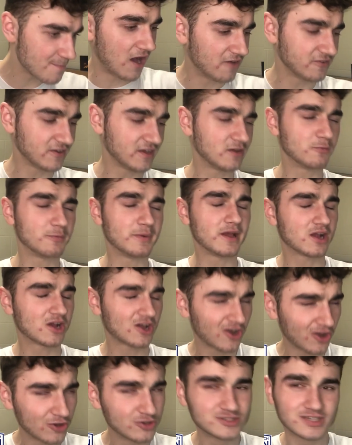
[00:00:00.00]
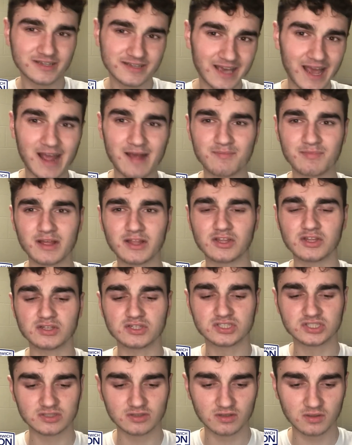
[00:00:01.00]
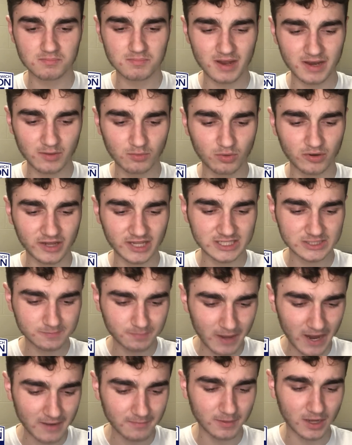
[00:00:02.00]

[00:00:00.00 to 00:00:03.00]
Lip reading: I think it will be a closer game than many would expect.